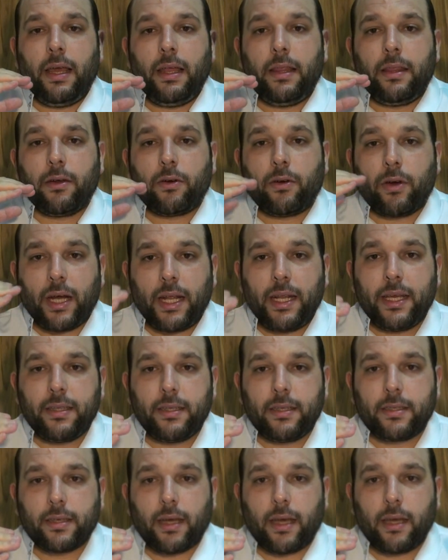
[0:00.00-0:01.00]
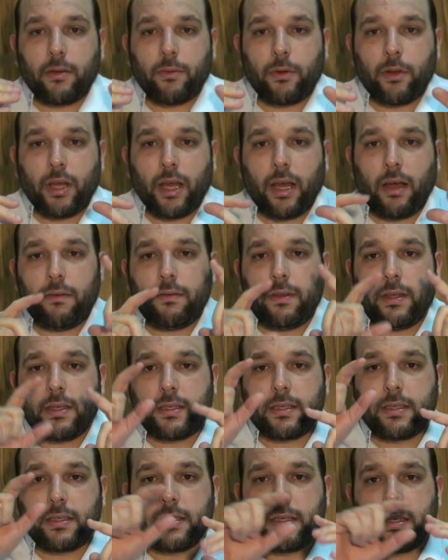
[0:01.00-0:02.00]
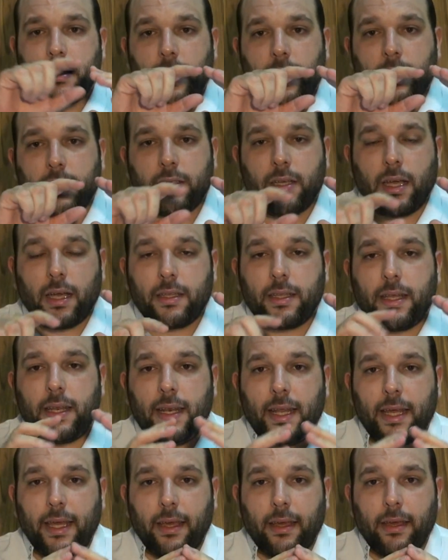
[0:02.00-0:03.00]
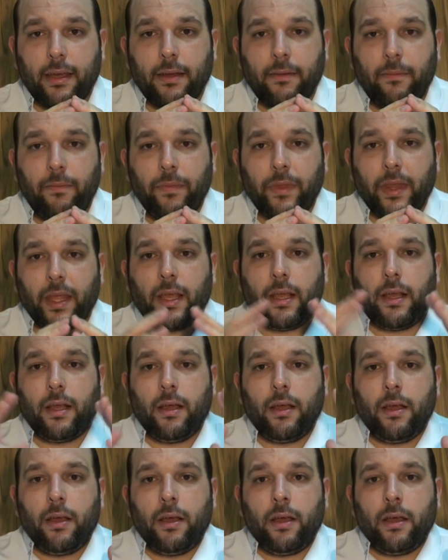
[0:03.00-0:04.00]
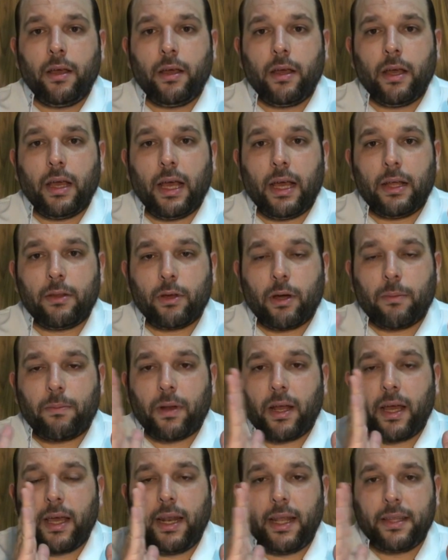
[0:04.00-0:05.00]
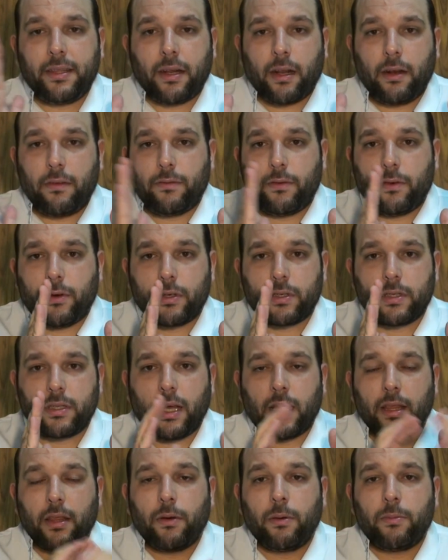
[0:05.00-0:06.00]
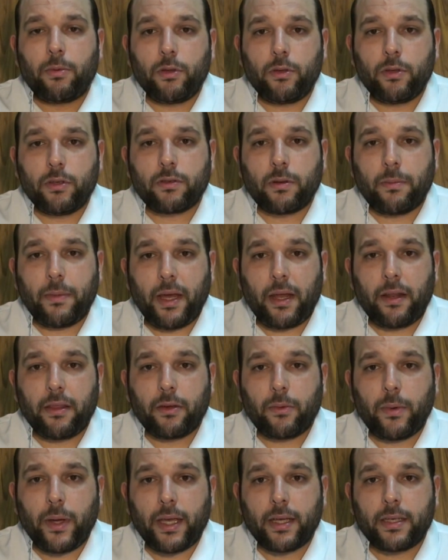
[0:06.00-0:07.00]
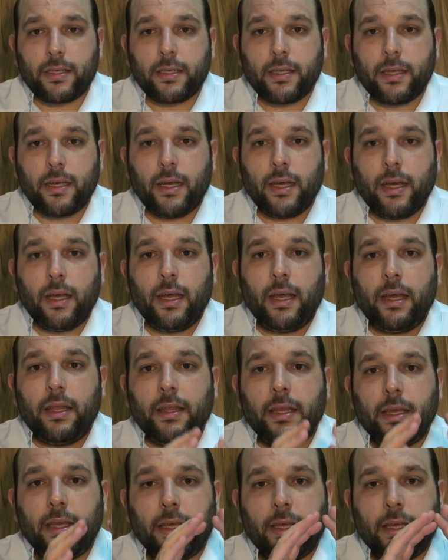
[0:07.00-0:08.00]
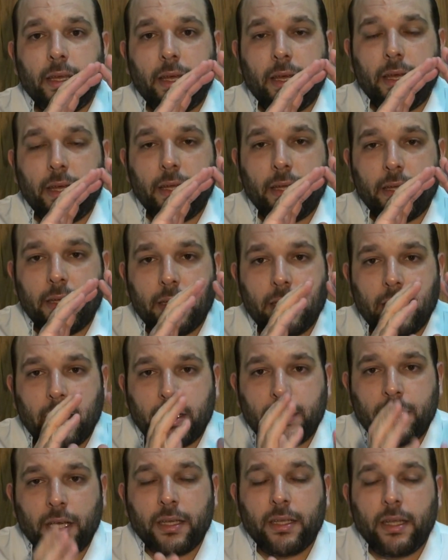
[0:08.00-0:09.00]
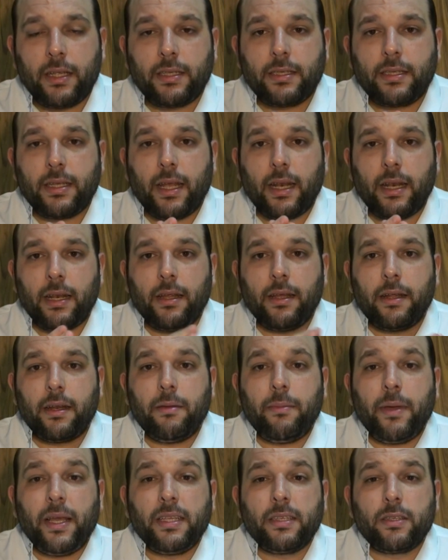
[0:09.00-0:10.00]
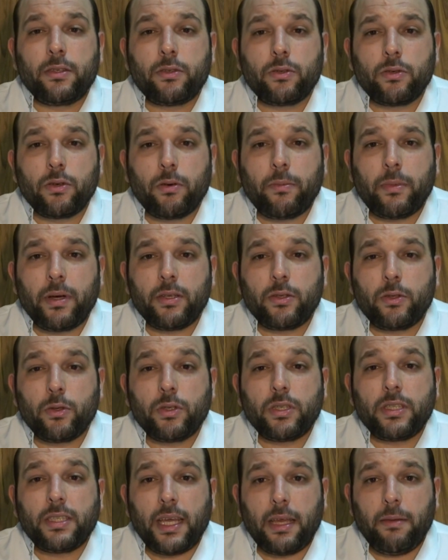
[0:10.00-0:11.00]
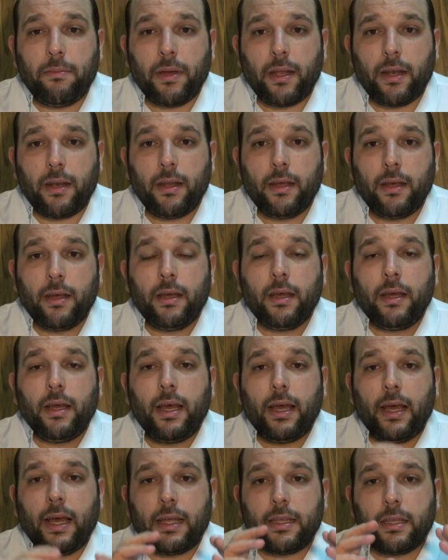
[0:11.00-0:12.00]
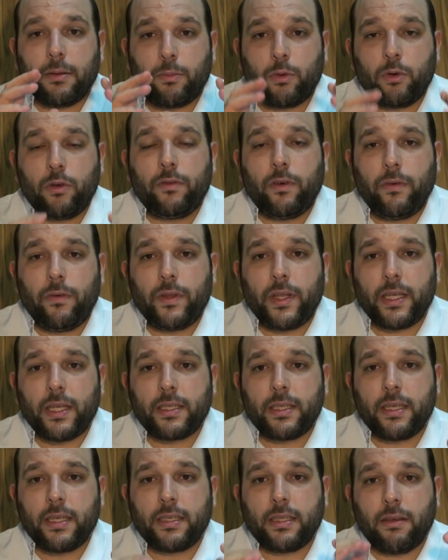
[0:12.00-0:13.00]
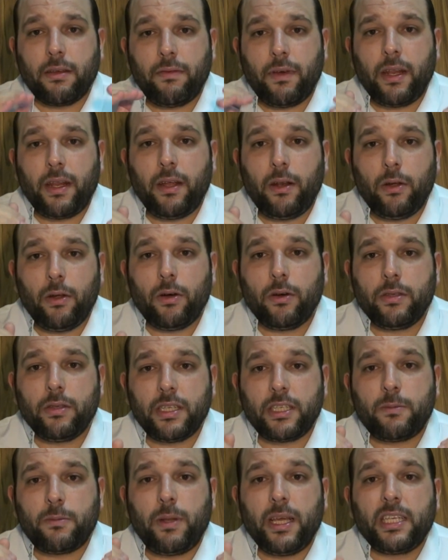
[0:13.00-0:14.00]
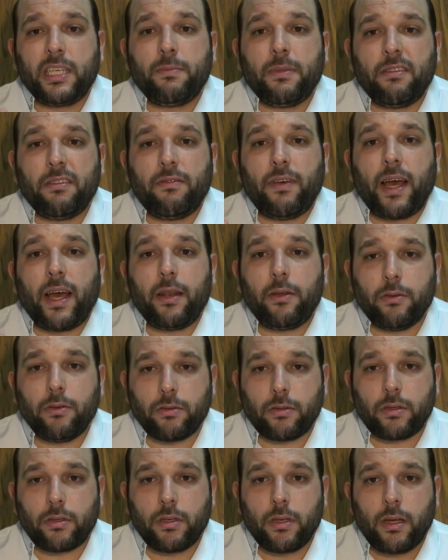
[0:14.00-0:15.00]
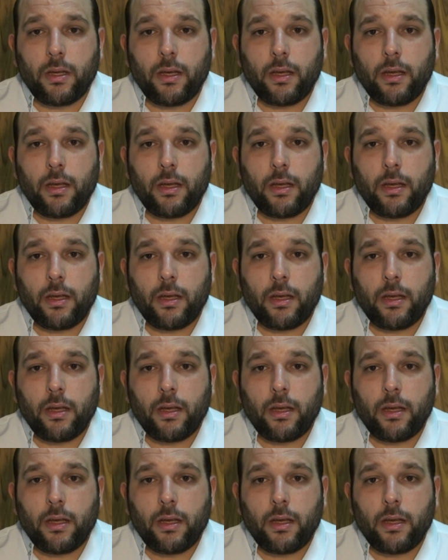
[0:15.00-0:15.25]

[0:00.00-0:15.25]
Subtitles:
in the Quranic design, when you have this hexagonal link and you apply a lateral force like the one produced from earthquakes, the hexagonal cell remains so stable, and the proof of this is the very low displacement values.